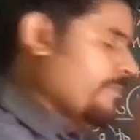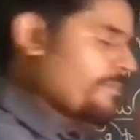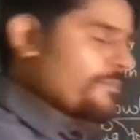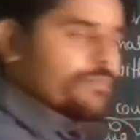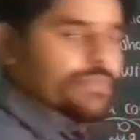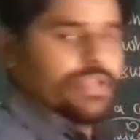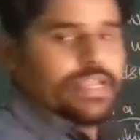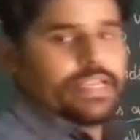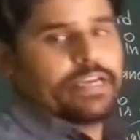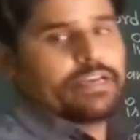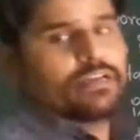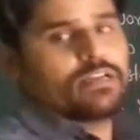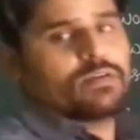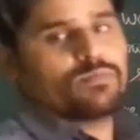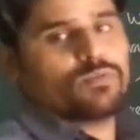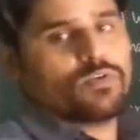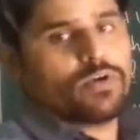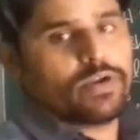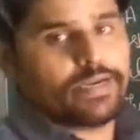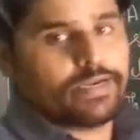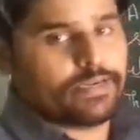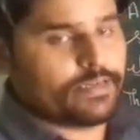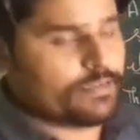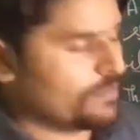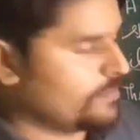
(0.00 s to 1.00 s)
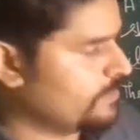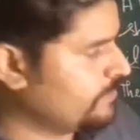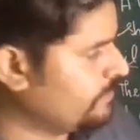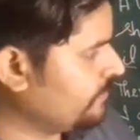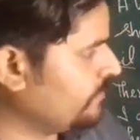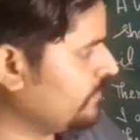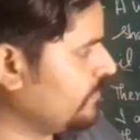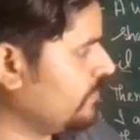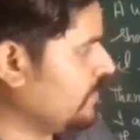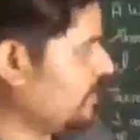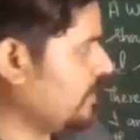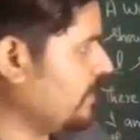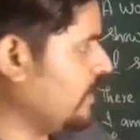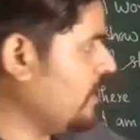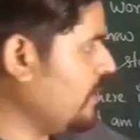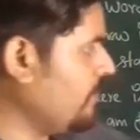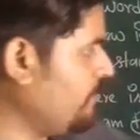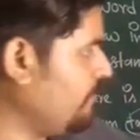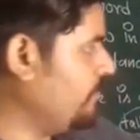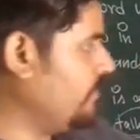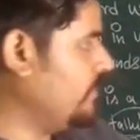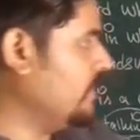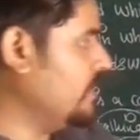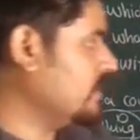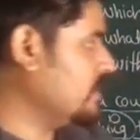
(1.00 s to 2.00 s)
make it a point,
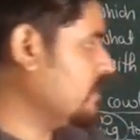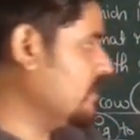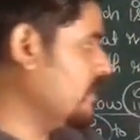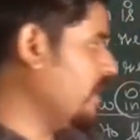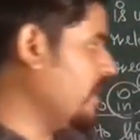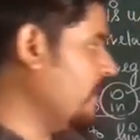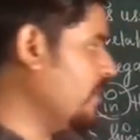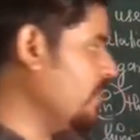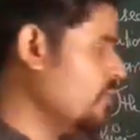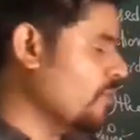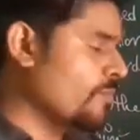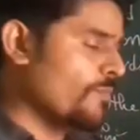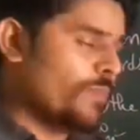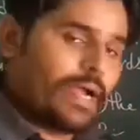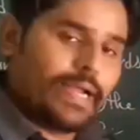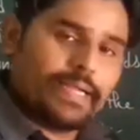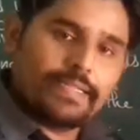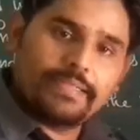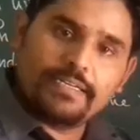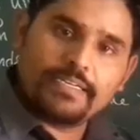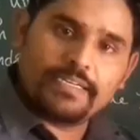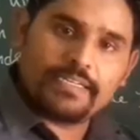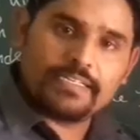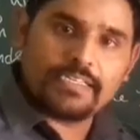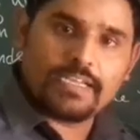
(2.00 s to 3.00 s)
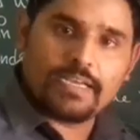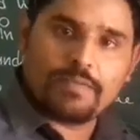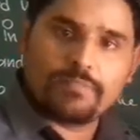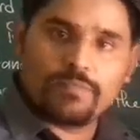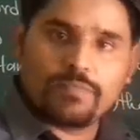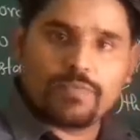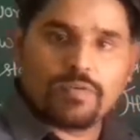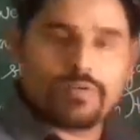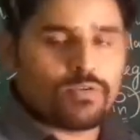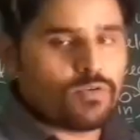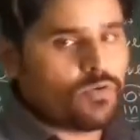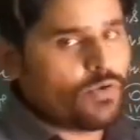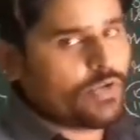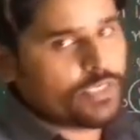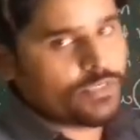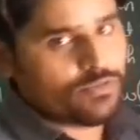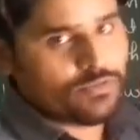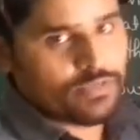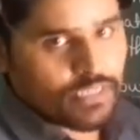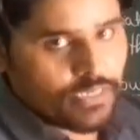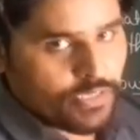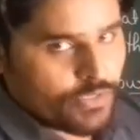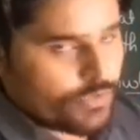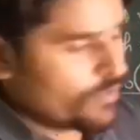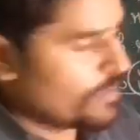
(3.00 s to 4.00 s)
keep this thing in your mind, that is I'm going to
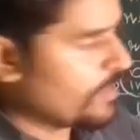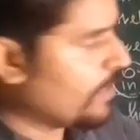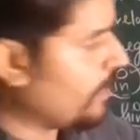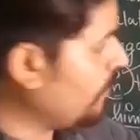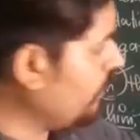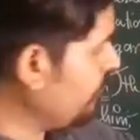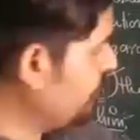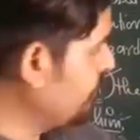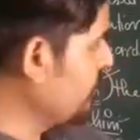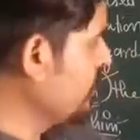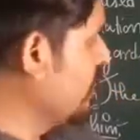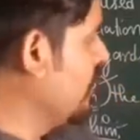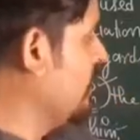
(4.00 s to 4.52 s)
tell you now.